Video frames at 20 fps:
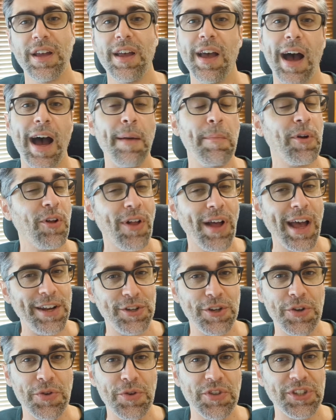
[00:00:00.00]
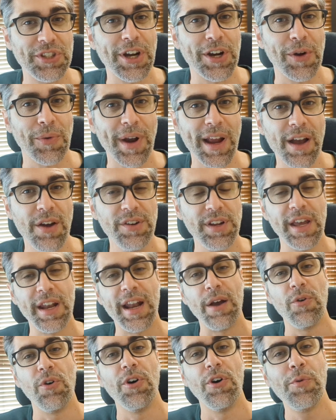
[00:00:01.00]
I'm glad you stuck around, and
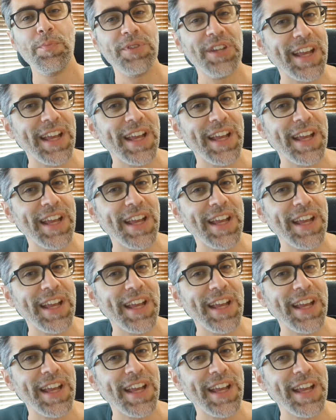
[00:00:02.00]
I will hope